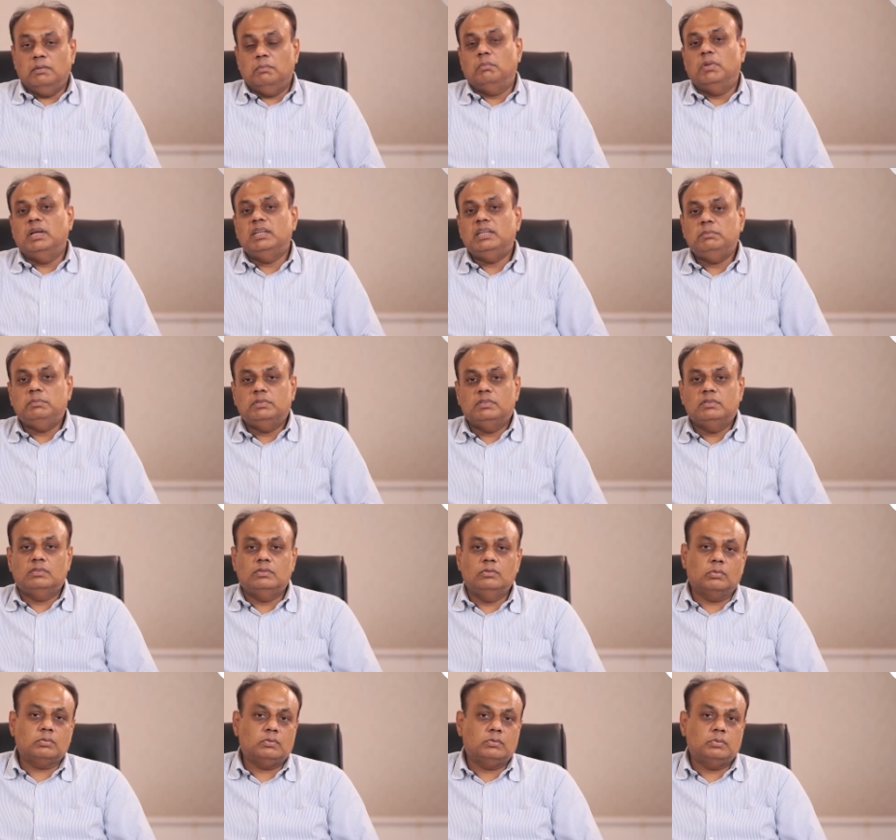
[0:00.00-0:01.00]
My name is
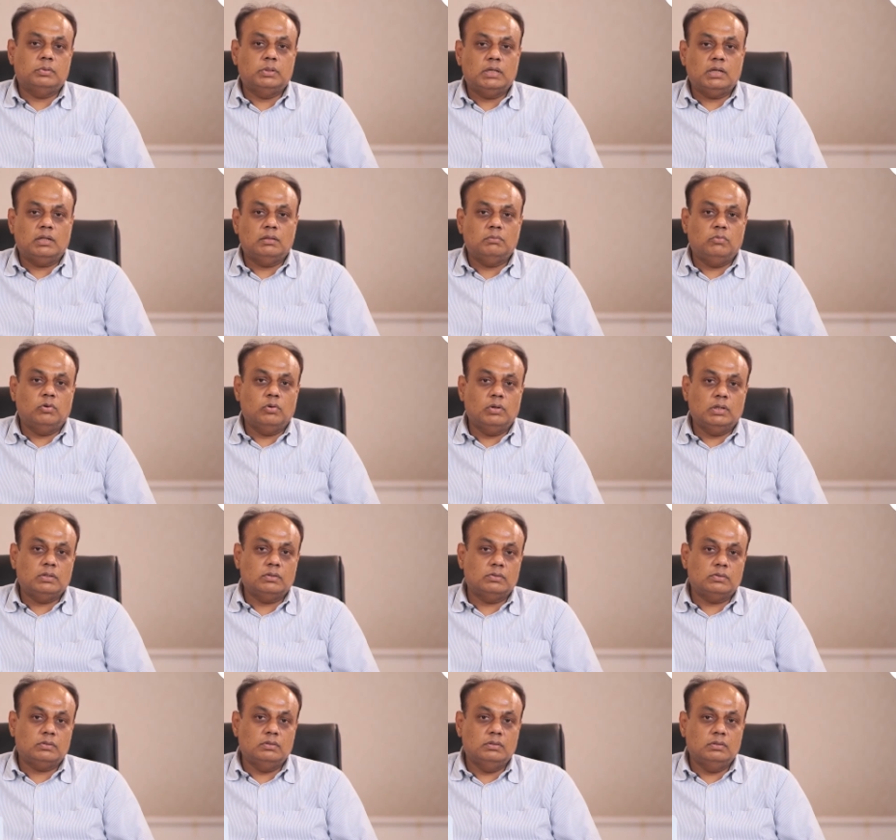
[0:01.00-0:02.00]
Dr. Srikanth
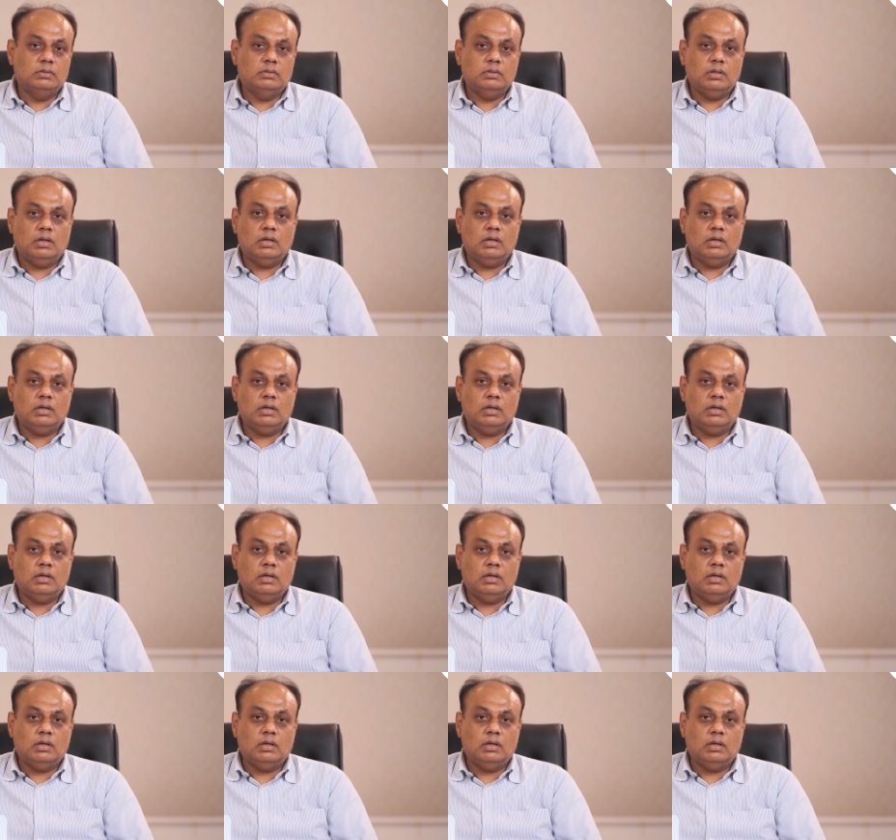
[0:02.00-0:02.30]
Krishnan.